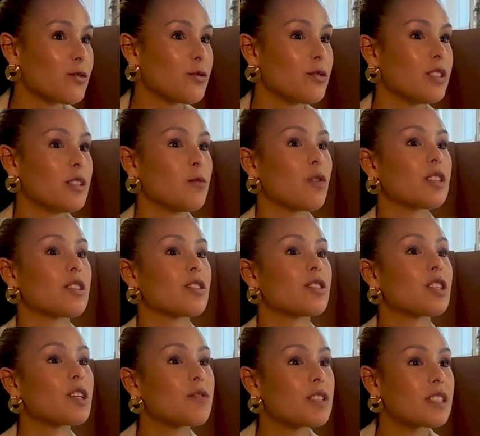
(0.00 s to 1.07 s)
doing and what the
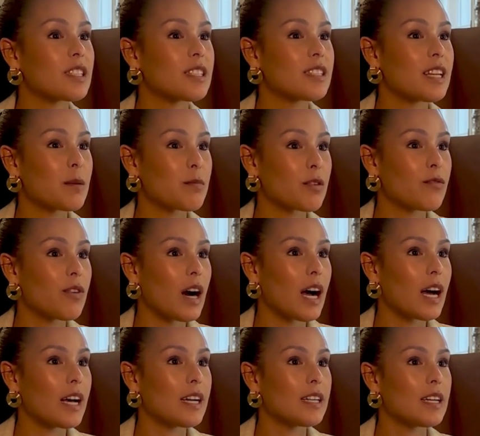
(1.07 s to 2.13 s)
services they
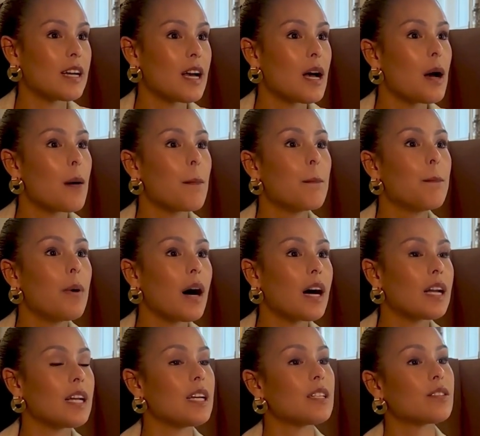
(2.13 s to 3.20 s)
provide.
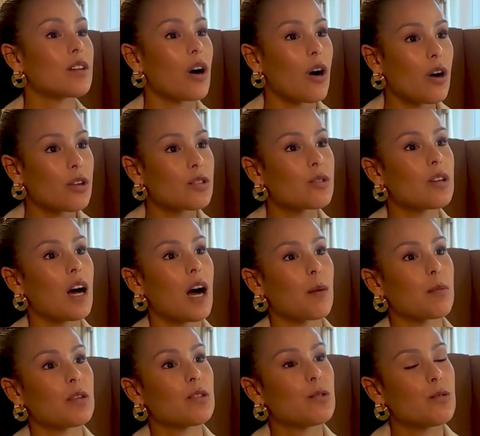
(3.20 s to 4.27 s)
But it's also an
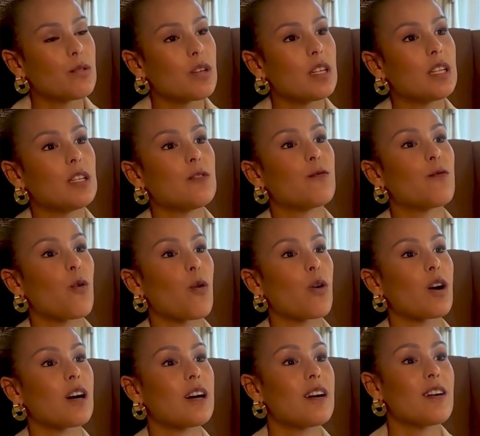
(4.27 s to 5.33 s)
opportunity
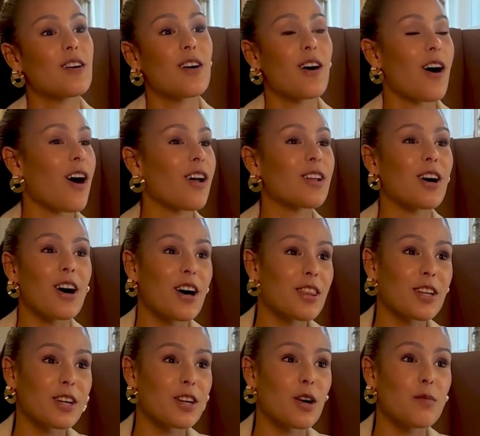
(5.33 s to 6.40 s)
for all
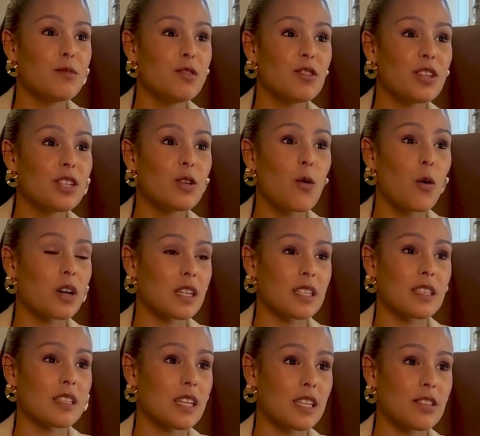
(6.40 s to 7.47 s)
other community
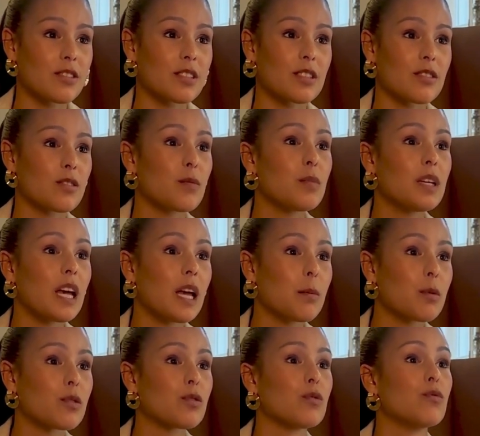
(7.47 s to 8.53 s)
organizations to be
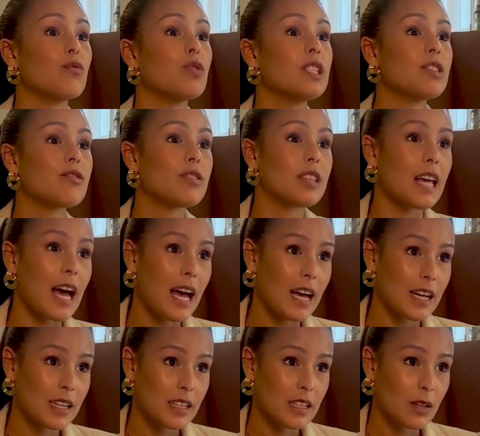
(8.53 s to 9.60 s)
able to reach
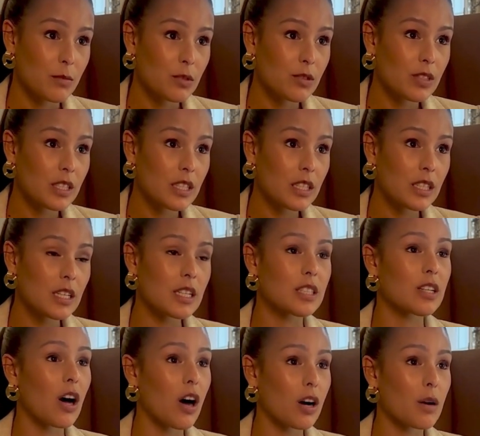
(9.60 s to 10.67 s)
that community and
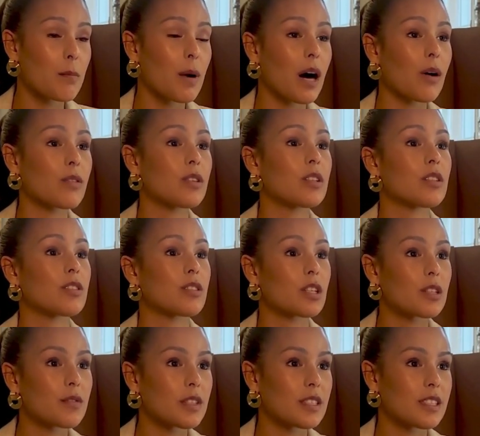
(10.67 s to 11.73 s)
talk about the
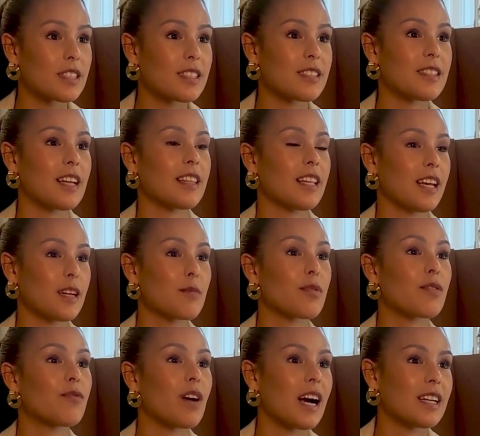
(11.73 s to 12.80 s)
services that they can
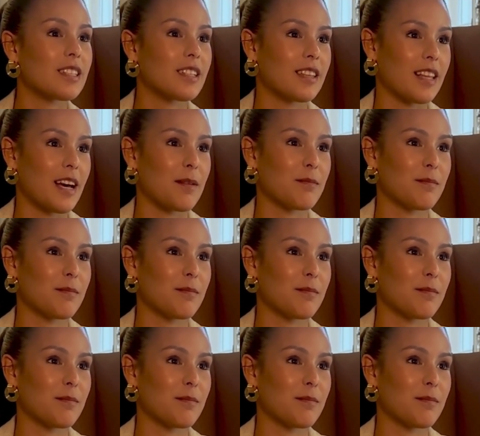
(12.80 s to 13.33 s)
provide to them.